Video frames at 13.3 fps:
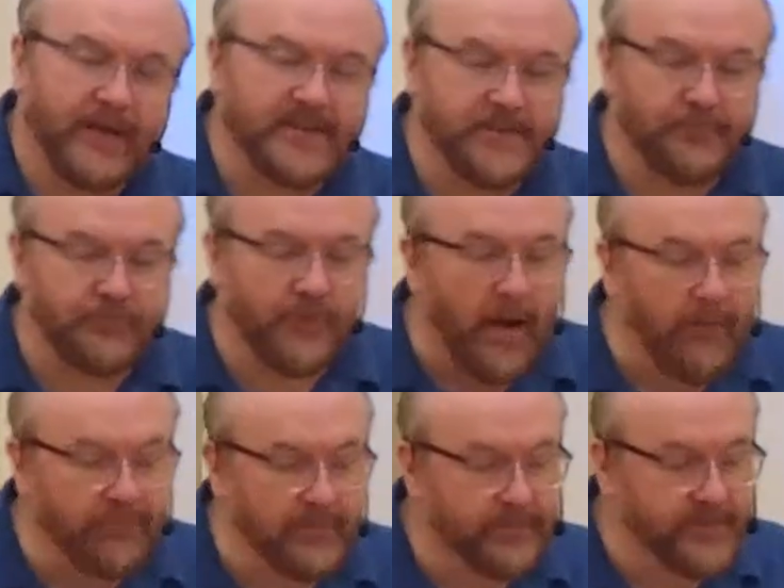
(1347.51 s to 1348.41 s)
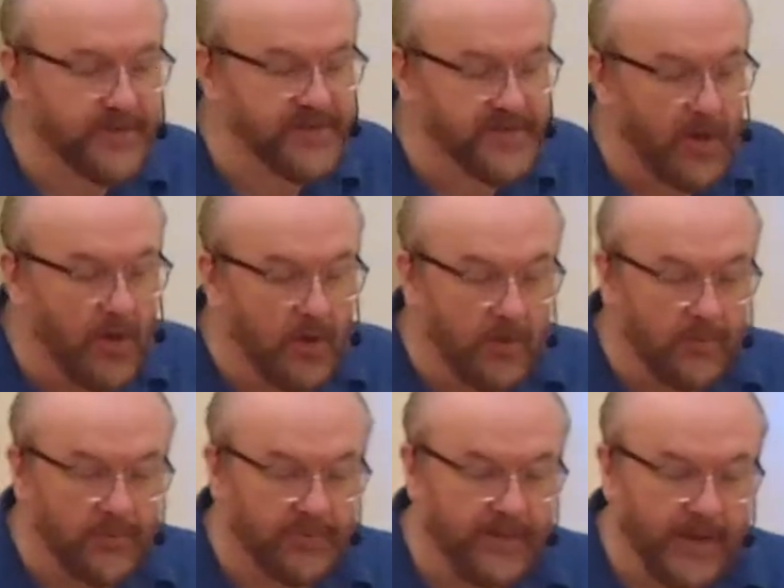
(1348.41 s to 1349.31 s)
as a problem to
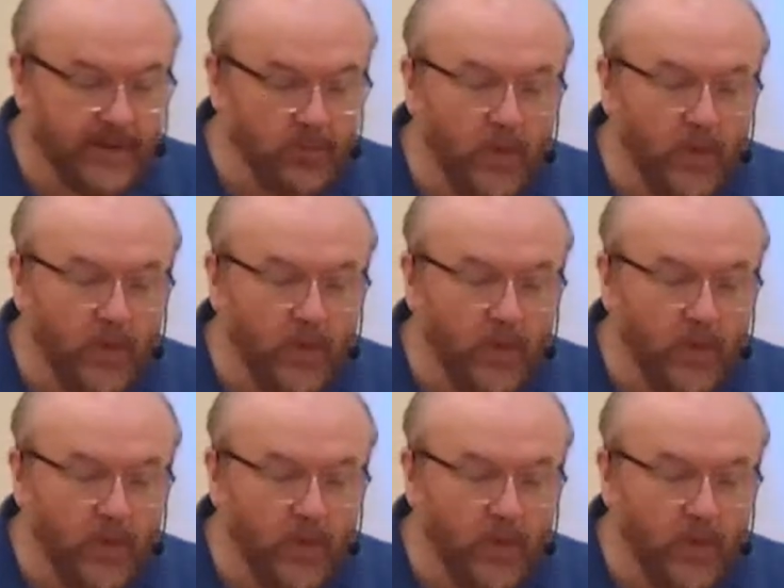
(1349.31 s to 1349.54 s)
solve, right?